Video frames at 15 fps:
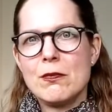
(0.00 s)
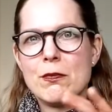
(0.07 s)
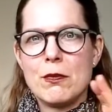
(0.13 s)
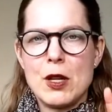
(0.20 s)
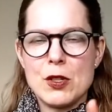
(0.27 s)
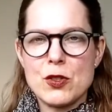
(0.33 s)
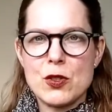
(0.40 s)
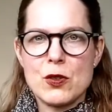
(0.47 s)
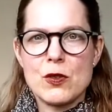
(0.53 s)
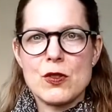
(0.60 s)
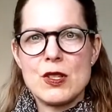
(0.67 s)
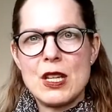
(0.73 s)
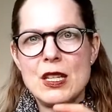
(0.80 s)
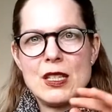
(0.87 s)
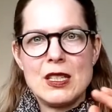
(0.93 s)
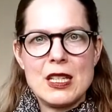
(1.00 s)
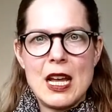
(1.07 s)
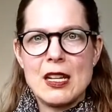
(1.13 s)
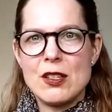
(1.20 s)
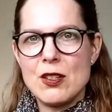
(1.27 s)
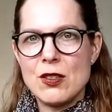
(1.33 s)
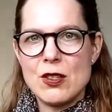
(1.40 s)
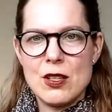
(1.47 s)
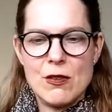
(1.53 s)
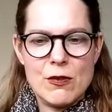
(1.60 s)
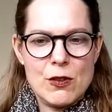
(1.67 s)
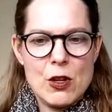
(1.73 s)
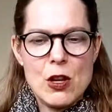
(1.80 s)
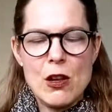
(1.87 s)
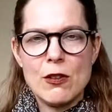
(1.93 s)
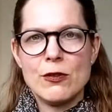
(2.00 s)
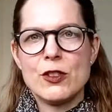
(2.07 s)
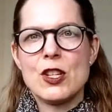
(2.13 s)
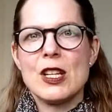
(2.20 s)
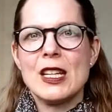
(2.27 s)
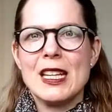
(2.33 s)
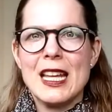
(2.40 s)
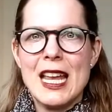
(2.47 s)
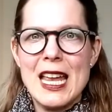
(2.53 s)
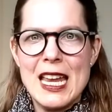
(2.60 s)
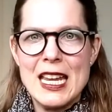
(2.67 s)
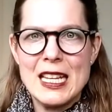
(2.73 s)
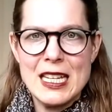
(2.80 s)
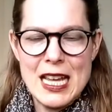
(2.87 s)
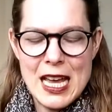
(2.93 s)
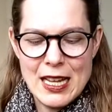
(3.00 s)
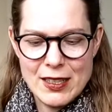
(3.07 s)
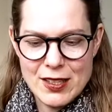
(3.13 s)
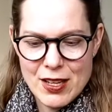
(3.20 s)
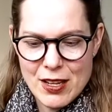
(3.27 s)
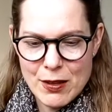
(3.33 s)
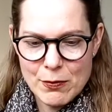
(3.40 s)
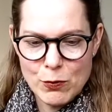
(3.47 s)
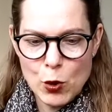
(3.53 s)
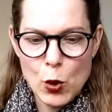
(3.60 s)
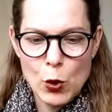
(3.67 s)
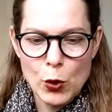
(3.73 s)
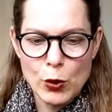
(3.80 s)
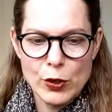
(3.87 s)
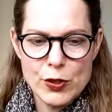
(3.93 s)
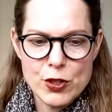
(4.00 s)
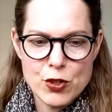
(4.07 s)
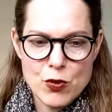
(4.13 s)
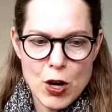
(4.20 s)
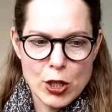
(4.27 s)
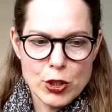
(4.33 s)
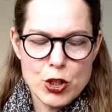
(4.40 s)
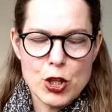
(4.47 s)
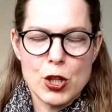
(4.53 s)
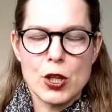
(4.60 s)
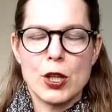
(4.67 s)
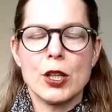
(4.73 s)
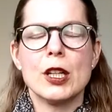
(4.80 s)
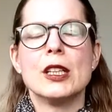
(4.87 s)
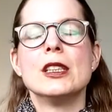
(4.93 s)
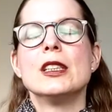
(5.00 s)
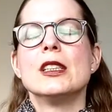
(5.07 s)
muscles and tendons involved in that whole structure,